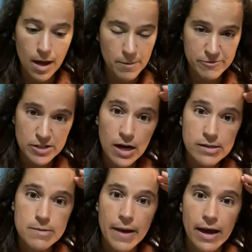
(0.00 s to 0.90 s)
Um, I've
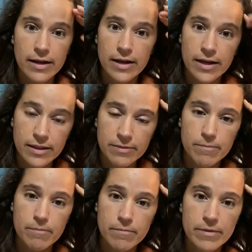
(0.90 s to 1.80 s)
talked about it
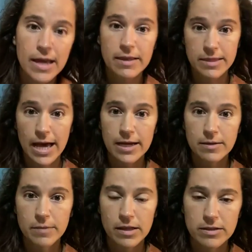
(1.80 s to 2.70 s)
in in
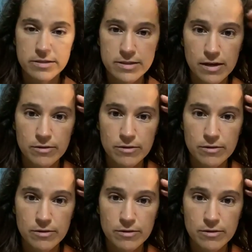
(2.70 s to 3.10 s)
that email list,